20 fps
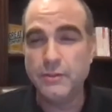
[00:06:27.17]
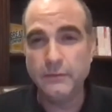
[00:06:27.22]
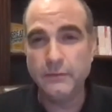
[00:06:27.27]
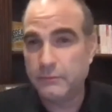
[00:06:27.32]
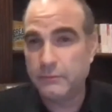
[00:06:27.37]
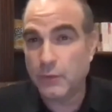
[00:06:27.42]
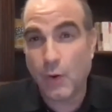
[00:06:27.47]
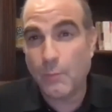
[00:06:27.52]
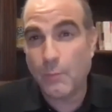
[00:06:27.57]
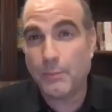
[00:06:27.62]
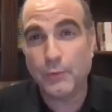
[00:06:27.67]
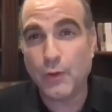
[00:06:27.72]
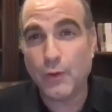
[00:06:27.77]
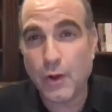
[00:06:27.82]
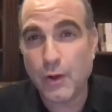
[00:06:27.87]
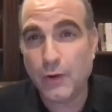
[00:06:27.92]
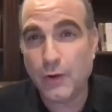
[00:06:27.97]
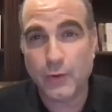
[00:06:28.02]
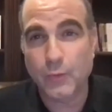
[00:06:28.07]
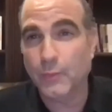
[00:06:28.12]
don't
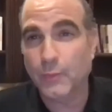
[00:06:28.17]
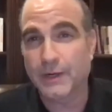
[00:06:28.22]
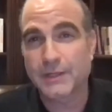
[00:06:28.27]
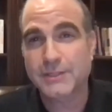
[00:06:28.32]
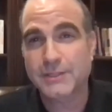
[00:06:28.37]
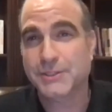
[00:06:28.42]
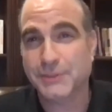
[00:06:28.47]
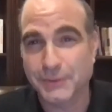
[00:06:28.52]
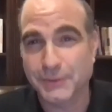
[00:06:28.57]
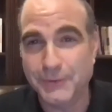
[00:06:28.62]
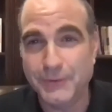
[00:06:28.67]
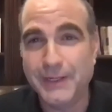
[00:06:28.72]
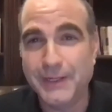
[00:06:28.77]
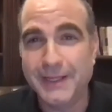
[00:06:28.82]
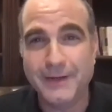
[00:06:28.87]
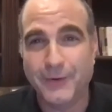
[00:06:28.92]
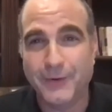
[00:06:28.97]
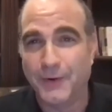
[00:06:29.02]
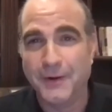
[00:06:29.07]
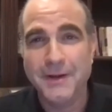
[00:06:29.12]
belong or we're
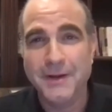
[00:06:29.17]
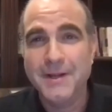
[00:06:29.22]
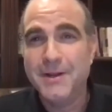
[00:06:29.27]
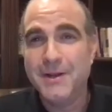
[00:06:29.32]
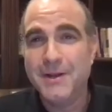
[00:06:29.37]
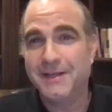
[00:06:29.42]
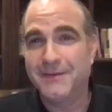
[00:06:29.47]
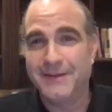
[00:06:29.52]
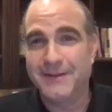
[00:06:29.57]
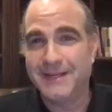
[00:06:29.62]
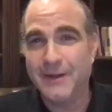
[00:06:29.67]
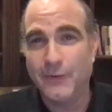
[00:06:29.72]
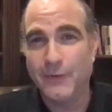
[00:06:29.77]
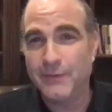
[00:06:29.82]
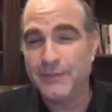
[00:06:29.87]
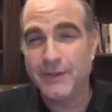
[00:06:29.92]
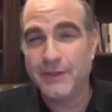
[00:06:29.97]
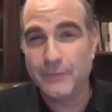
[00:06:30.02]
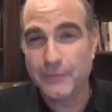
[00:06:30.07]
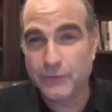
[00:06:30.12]
excluded or,
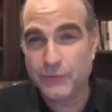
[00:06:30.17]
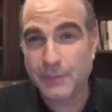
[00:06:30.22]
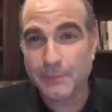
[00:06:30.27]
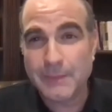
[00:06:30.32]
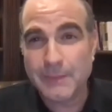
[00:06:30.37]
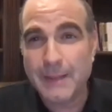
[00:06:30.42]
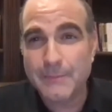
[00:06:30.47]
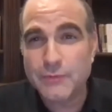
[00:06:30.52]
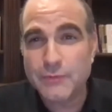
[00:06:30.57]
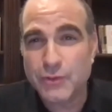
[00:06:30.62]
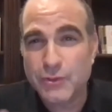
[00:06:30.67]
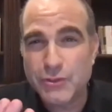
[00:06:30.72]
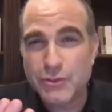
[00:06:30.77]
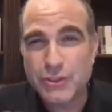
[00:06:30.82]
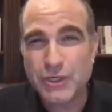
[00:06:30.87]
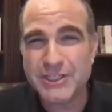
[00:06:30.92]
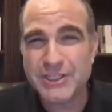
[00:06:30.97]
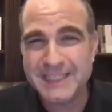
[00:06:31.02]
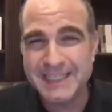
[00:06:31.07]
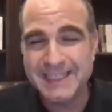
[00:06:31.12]
sometimes there
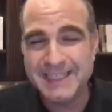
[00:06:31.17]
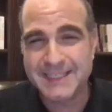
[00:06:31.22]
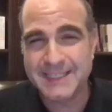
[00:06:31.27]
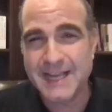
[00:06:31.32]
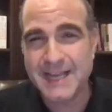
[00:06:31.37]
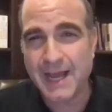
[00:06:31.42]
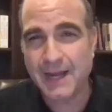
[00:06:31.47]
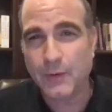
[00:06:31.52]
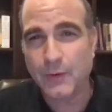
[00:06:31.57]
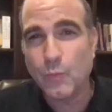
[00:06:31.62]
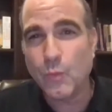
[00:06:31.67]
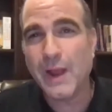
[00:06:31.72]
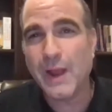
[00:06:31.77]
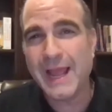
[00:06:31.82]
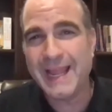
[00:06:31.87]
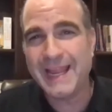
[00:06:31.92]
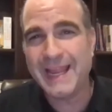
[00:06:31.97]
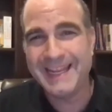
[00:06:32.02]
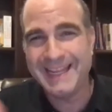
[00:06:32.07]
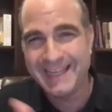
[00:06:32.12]
just is not a
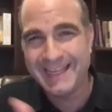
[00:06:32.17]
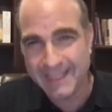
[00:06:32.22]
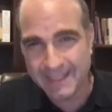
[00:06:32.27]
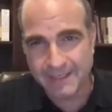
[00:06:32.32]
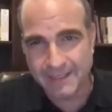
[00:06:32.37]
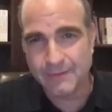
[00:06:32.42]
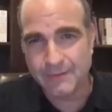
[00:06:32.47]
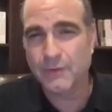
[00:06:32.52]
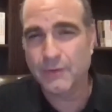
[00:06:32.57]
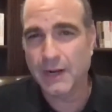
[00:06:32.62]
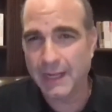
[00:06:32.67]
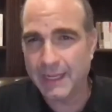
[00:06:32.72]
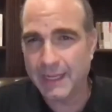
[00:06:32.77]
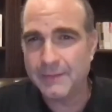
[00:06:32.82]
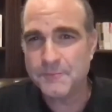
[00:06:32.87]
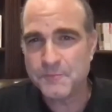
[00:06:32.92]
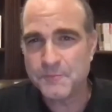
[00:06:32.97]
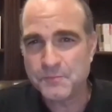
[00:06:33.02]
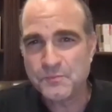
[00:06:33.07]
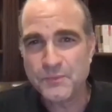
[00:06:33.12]
way in, right?
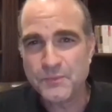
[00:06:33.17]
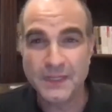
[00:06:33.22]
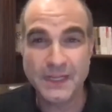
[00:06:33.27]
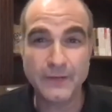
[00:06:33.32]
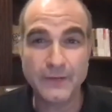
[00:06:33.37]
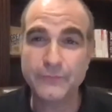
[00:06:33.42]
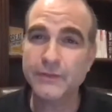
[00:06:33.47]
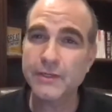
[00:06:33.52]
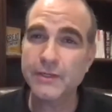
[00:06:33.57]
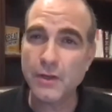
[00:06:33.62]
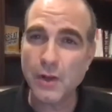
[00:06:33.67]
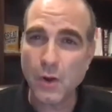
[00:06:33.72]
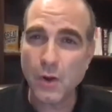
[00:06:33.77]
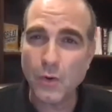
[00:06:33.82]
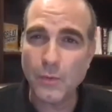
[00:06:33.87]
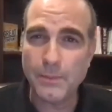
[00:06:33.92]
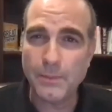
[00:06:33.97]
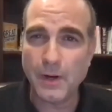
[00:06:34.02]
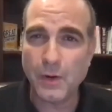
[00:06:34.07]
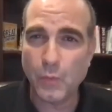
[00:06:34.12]
You have to know
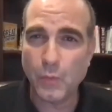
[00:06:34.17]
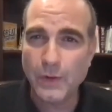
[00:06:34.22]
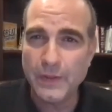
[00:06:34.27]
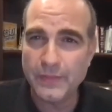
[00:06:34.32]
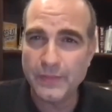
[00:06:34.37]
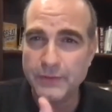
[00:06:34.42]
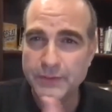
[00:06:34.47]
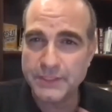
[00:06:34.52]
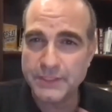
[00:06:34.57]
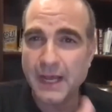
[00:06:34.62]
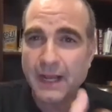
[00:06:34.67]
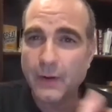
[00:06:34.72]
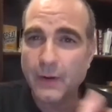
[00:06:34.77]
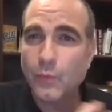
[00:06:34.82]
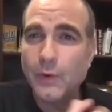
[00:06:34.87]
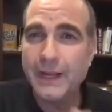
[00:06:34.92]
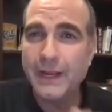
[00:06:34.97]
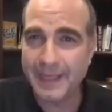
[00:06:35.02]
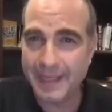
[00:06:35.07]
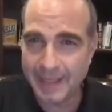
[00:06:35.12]
about when there's not a
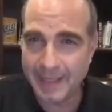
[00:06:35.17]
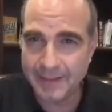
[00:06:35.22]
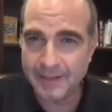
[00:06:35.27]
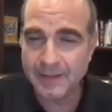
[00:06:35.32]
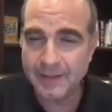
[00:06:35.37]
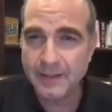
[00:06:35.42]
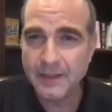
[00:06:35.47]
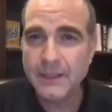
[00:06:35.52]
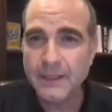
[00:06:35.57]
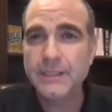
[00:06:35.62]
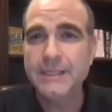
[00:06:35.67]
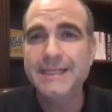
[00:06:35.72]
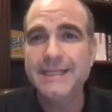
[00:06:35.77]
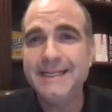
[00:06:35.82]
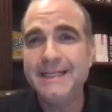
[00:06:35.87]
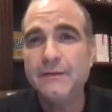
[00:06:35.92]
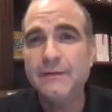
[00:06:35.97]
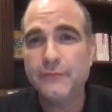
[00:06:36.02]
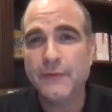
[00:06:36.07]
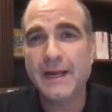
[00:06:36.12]
way in, you
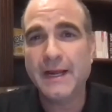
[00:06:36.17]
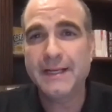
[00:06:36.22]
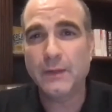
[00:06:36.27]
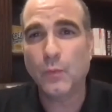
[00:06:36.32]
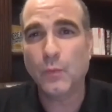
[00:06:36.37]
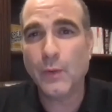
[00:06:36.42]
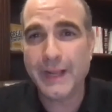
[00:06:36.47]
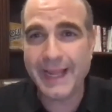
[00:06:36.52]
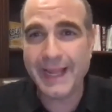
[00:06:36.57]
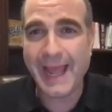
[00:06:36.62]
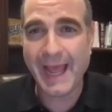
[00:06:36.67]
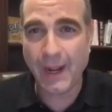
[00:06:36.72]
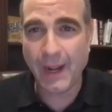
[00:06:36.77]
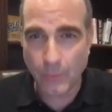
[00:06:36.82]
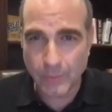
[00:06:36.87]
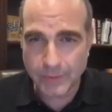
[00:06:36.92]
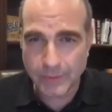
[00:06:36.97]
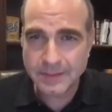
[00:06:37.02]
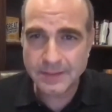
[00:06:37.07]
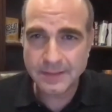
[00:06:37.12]
need to find a way
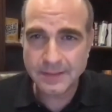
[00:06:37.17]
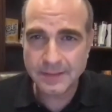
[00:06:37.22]
out.